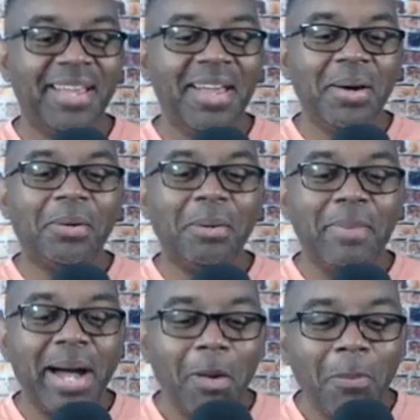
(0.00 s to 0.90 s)
or
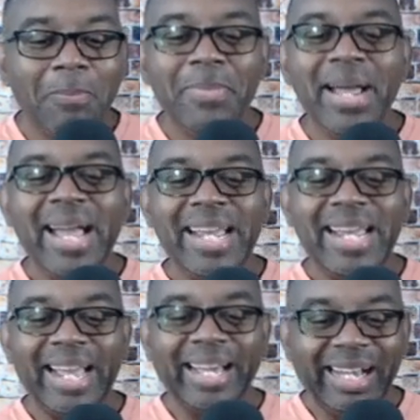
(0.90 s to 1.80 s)
by
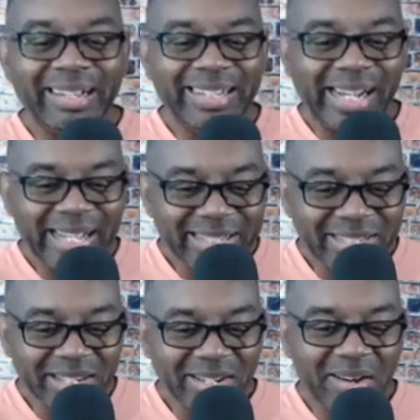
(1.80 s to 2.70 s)
obeying God's
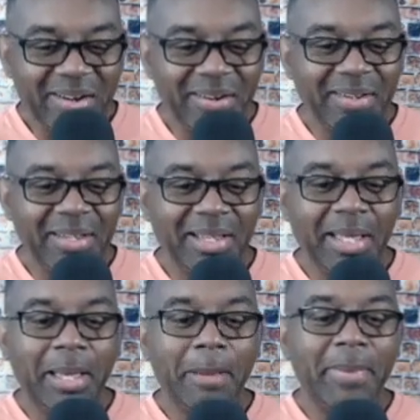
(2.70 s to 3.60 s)
law,
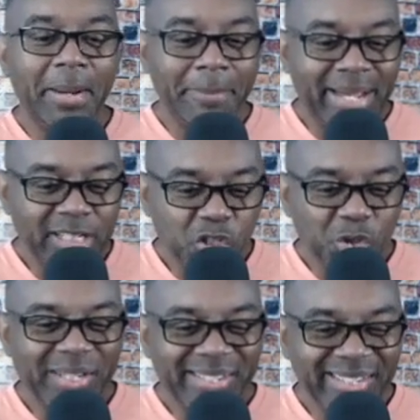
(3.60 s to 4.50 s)
but by
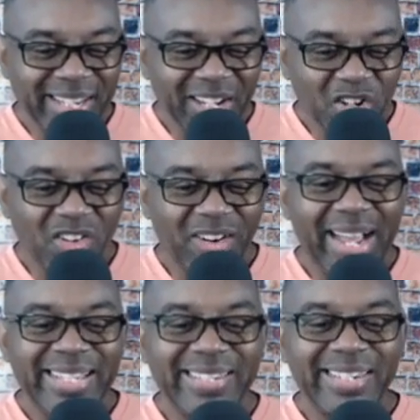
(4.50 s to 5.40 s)
trusting
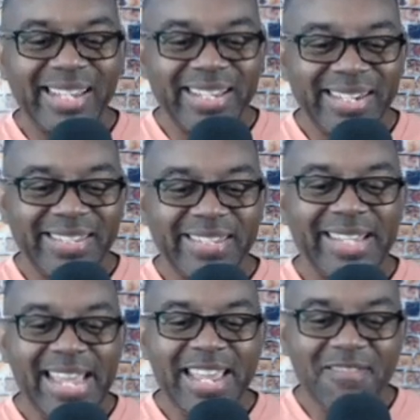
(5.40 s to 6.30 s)
Christ to
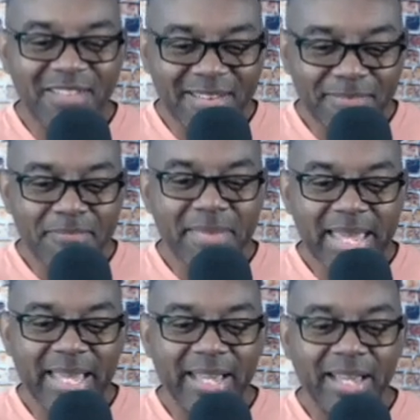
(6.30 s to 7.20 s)
save
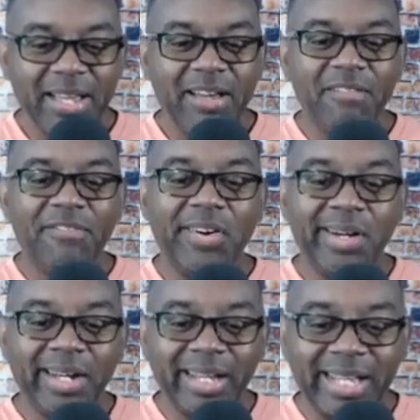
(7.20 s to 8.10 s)
me.
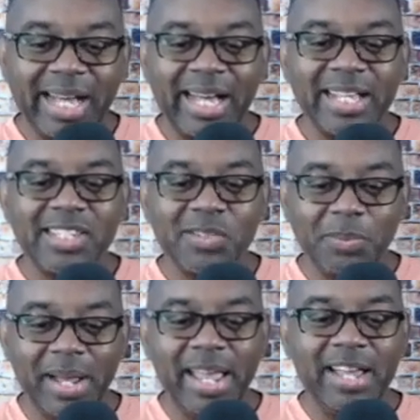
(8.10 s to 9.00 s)
God's
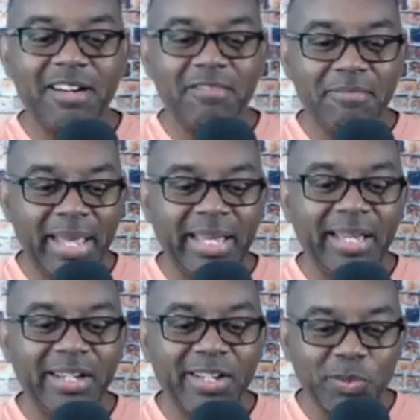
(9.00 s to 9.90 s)
way of
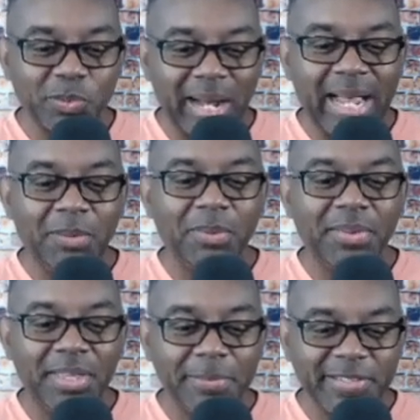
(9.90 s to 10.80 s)
making us right
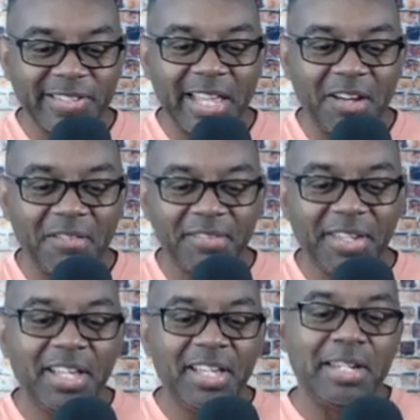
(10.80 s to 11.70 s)
with himself
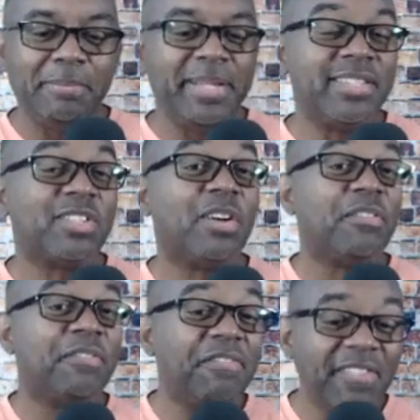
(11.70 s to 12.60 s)
depends on
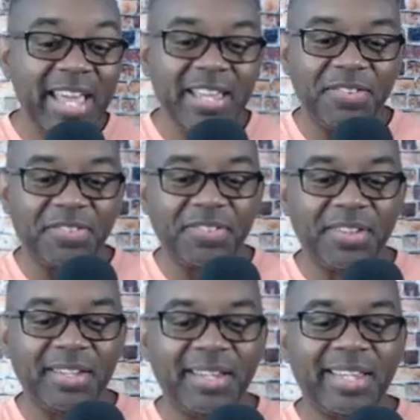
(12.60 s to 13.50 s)
faith,
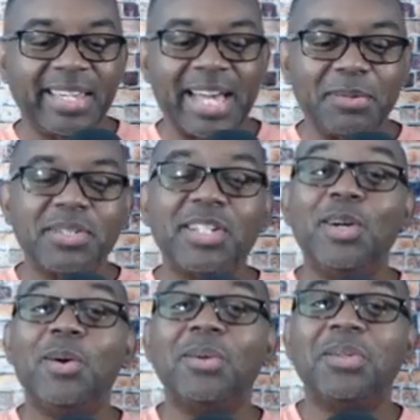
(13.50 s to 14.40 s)
counting
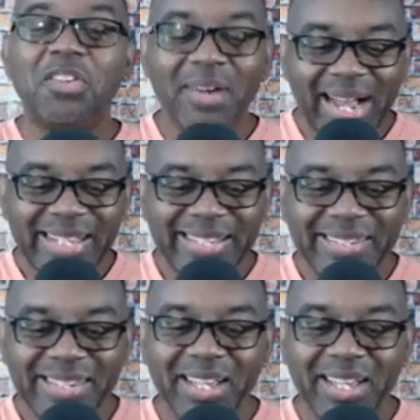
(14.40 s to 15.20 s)
on Christ